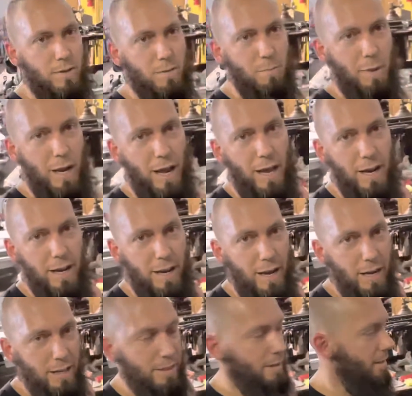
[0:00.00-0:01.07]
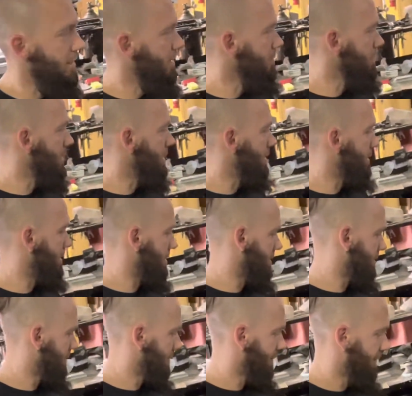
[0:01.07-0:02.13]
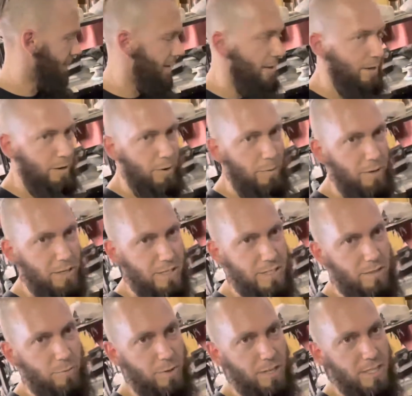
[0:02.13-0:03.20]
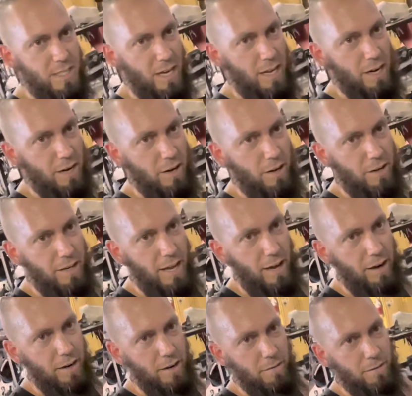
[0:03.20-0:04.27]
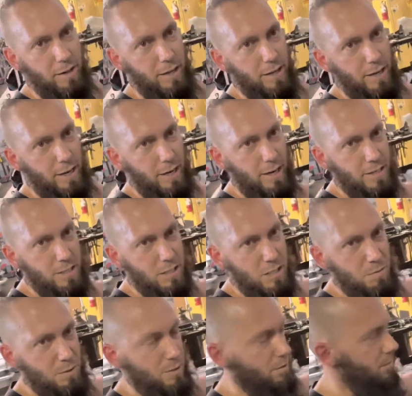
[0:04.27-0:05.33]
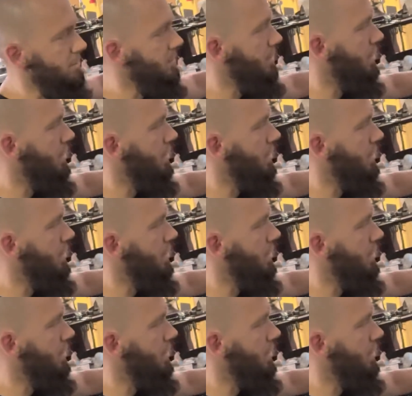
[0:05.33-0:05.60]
mechanic kind of thing, but when you sand it all down and everything, get it nice and smooth,